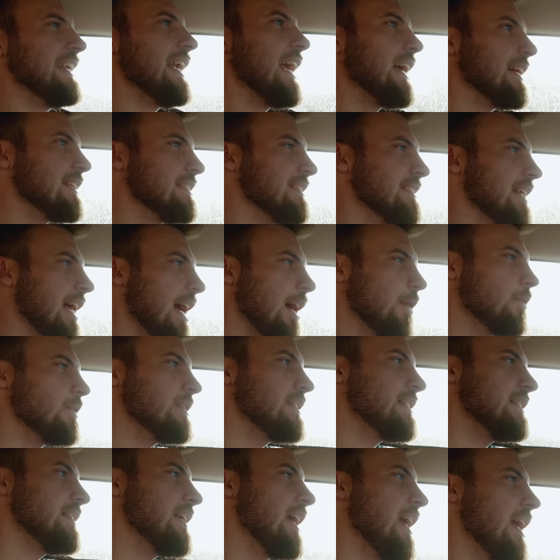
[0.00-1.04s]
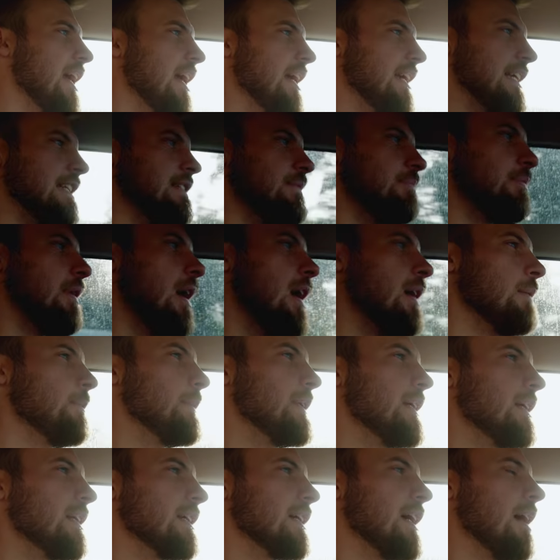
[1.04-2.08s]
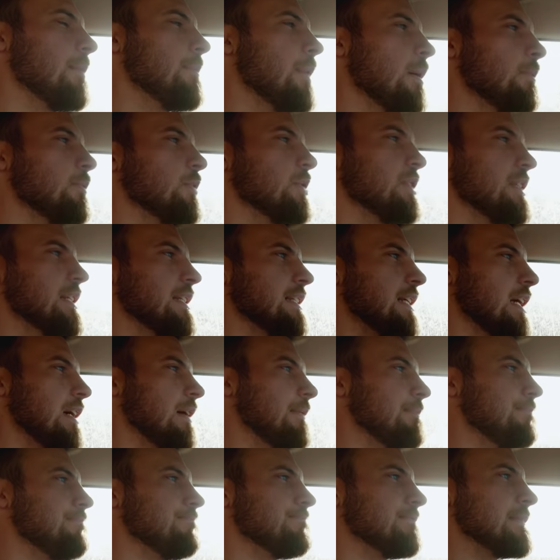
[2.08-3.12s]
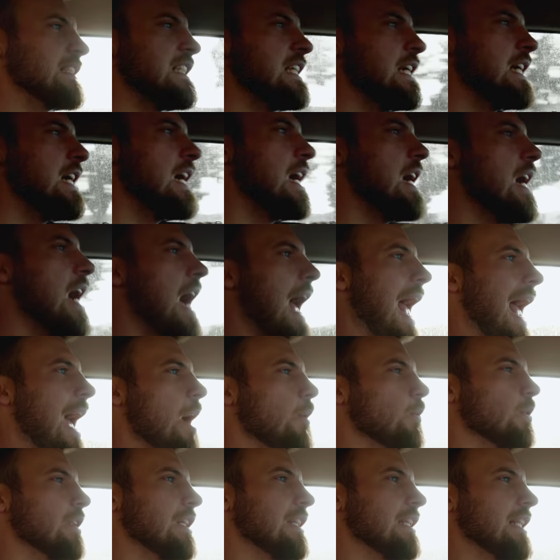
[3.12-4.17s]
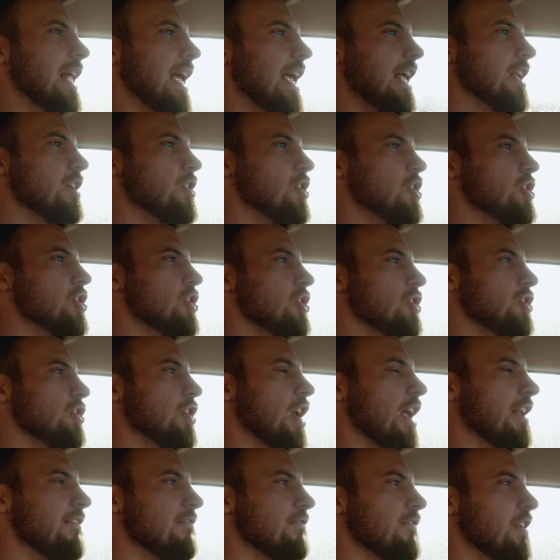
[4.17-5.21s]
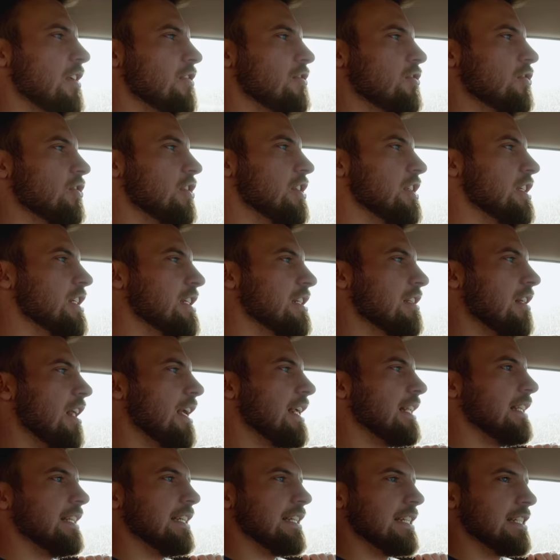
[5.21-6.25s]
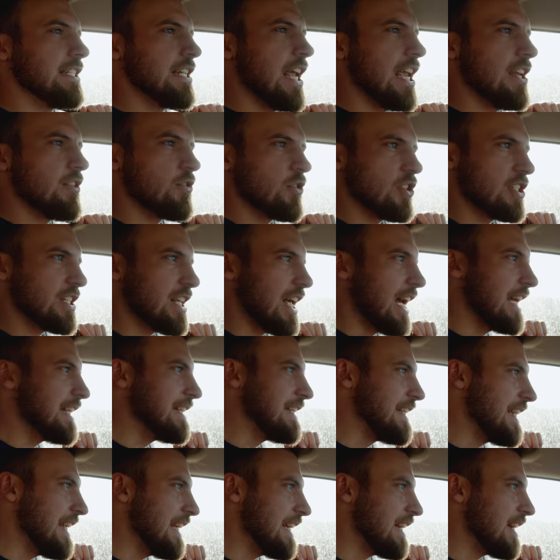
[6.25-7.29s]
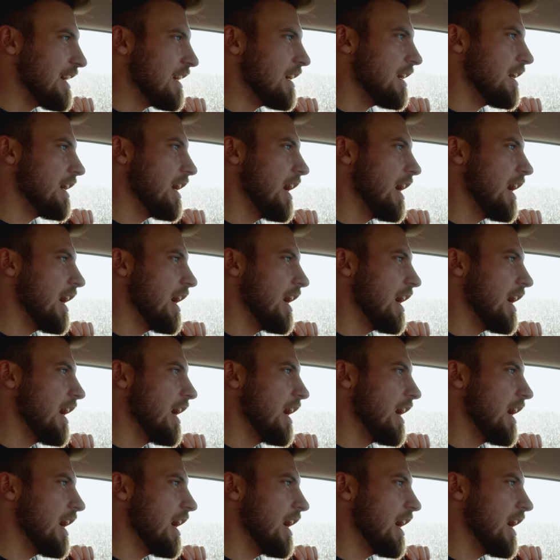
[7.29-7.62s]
guess, I would say he's probably gonna come up with some outlandish, adventurous, slightly dangerous idea.